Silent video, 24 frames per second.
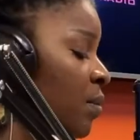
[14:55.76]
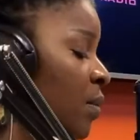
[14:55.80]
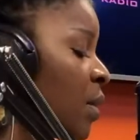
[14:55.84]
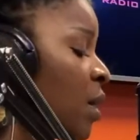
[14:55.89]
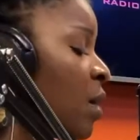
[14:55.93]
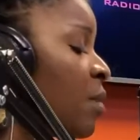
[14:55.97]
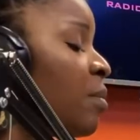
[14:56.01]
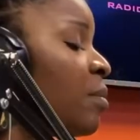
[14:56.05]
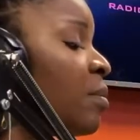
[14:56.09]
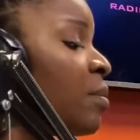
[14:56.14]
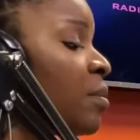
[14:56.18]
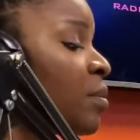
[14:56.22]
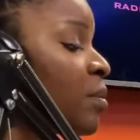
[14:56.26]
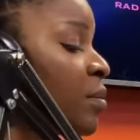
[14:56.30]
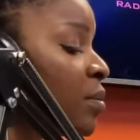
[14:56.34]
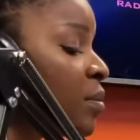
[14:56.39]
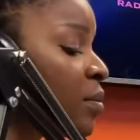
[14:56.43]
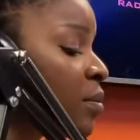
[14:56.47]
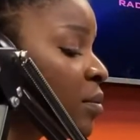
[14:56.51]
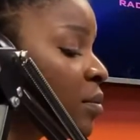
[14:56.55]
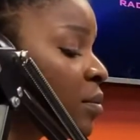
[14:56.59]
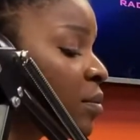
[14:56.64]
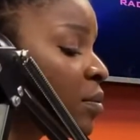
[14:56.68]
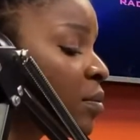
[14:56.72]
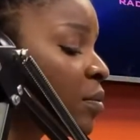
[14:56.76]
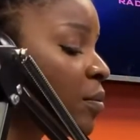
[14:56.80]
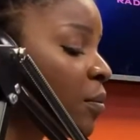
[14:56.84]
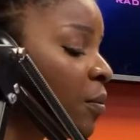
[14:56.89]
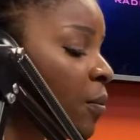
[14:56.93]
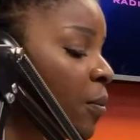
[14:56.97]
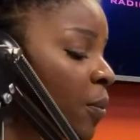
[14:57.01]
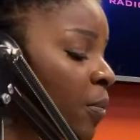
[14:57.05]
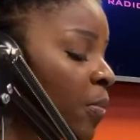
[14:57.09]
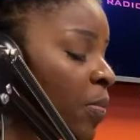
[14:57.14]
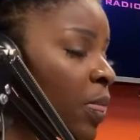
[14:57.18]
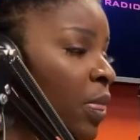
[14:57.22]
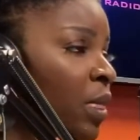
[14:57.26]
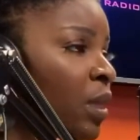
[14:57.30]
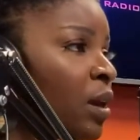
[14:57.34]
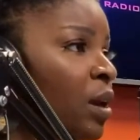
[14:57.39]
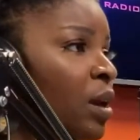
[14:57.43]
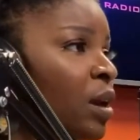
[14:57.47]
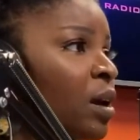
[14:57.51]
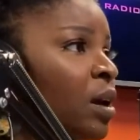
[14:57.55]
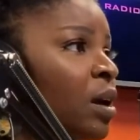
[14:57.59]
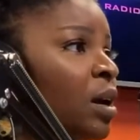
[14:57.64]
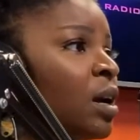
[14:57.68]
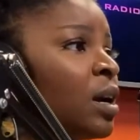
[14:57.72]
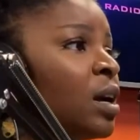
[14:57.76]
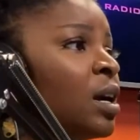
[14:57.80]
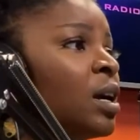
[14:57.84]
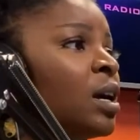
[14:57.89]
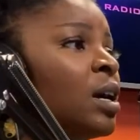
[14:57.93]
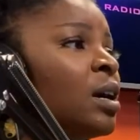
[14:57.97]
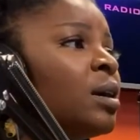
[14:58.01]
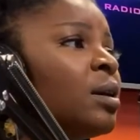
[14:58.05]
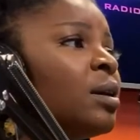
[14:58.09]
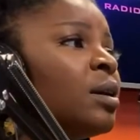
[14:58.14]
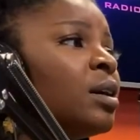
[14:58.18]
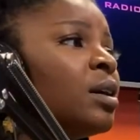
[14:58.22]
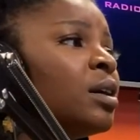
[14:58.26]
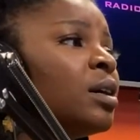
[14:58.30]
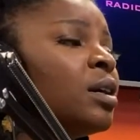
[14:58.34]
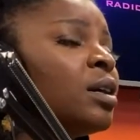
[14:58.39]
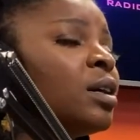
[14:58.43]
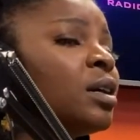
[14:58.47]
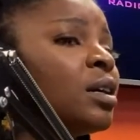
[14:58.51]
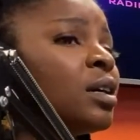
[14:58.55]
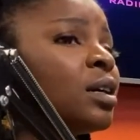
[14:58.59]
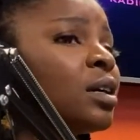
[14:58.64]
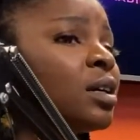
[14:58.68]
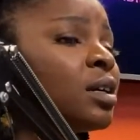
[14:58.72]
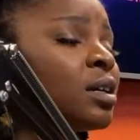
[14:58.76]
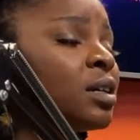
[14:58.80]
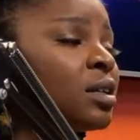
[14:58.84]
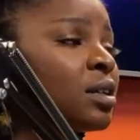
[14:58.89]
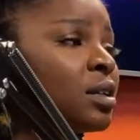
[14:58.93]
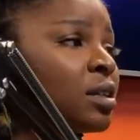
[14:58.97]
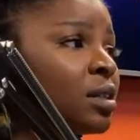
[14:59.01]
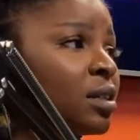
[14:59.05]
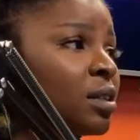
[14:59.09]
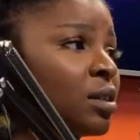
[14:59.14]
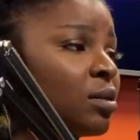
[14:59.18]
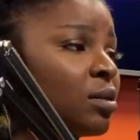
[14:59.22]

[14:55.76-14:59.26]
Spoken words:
The creativity behind this brand, the time that you have